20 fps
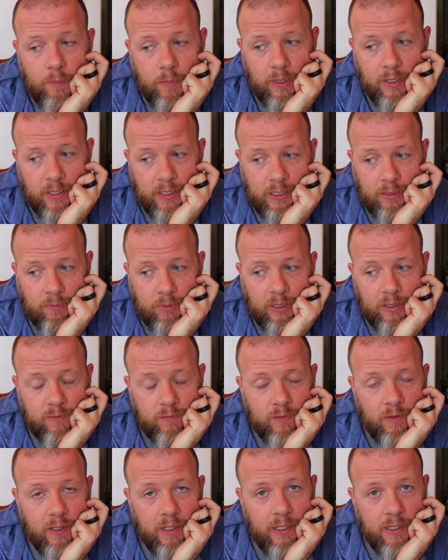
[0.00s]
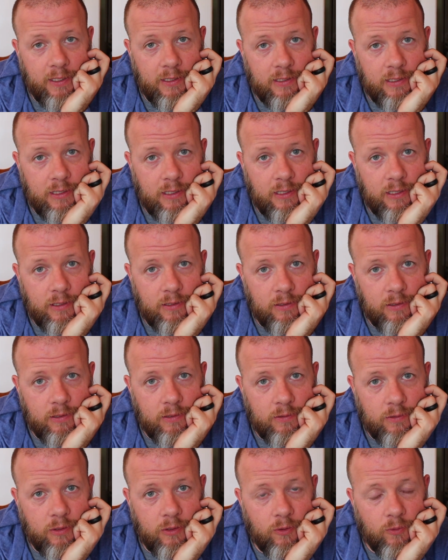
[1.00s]
But I think I'm going to fly the
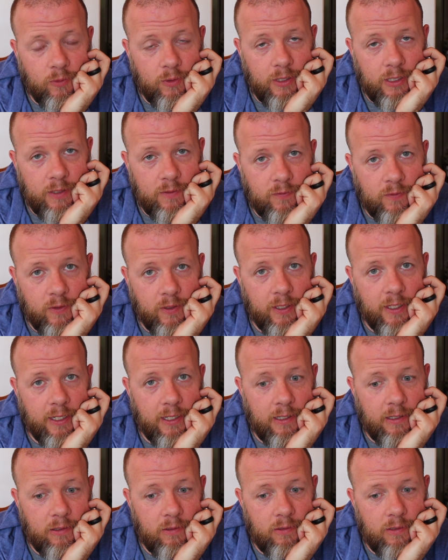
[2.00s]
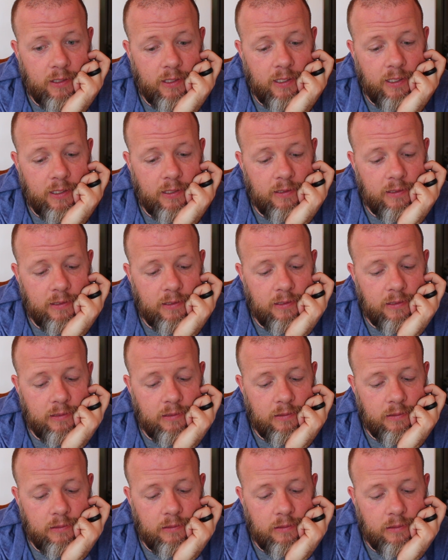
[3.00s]
other 3 for now, and
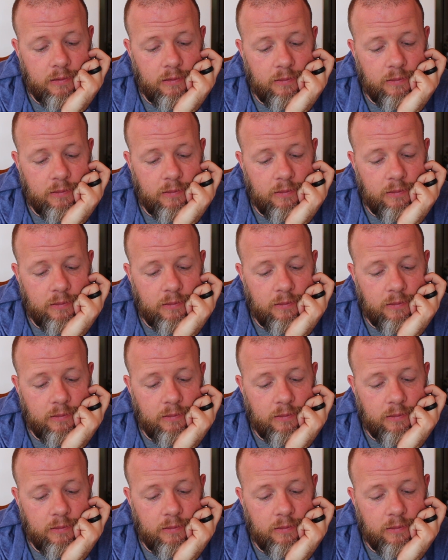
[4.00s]
then